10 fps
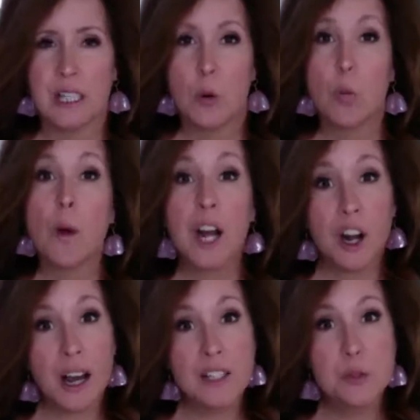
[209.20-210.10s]

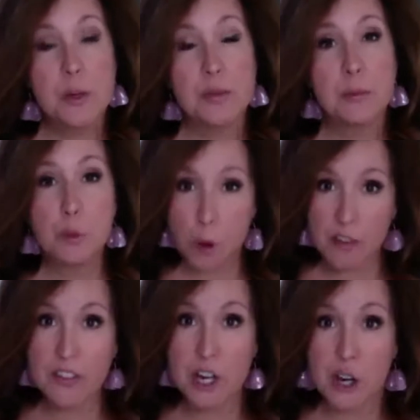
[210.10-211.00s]
Whereas with boudoir
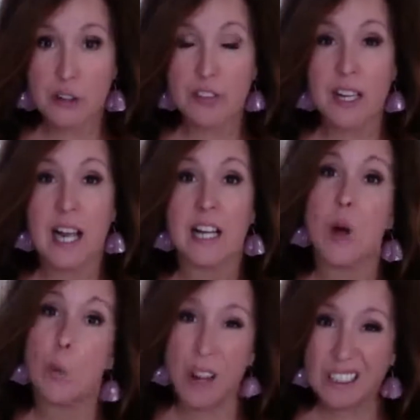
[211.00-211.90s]
photography, I
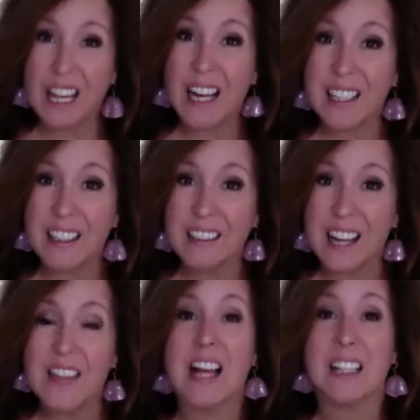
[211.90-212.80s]
got one client,
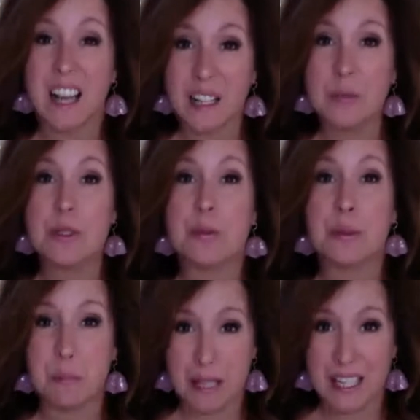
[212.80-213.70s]
and that client was
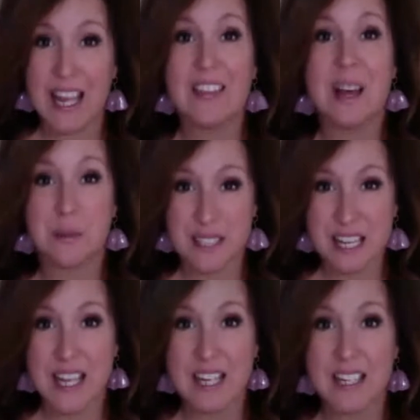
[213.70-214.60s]
with me, and that was
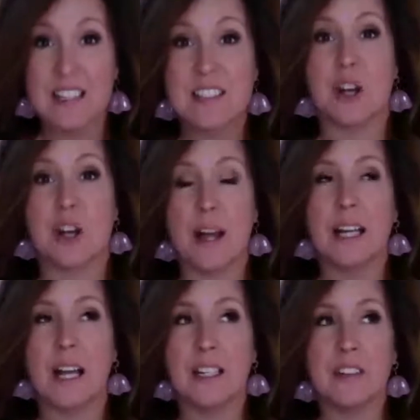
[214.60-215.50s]
it. And so I
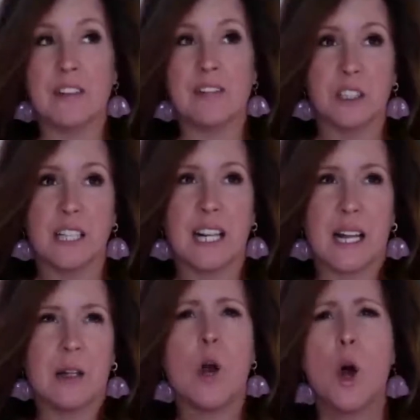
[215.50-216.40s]
kind of felt like
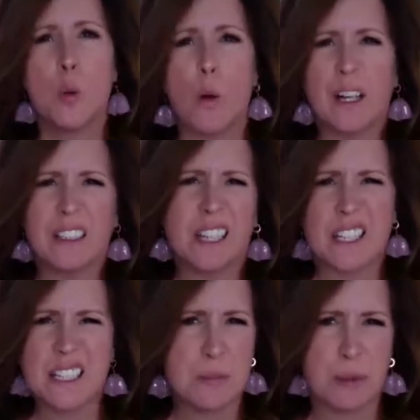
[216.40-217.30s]
I wanted like a
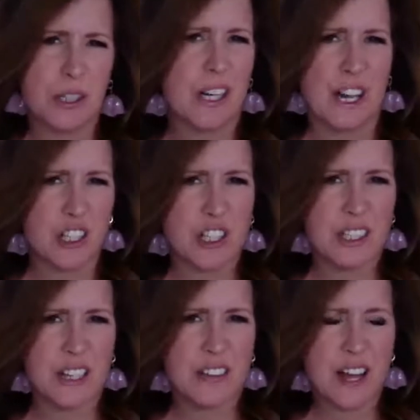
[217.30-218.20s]
deeper connection
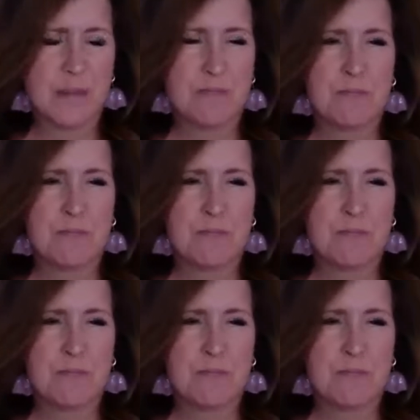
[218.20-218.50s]
like that.